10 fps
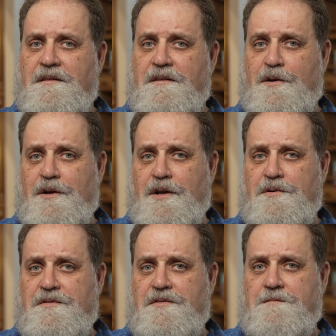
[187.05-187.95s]
There it
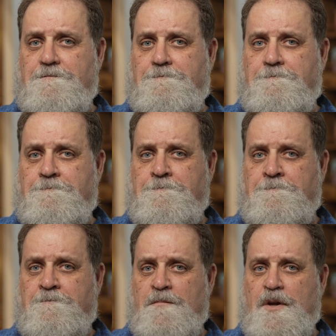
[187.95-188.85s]
goes.
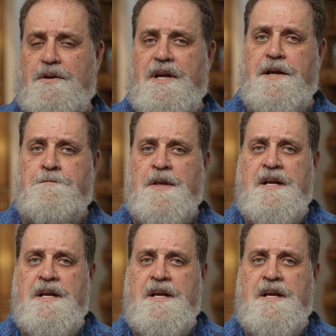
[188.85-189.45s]
Okay.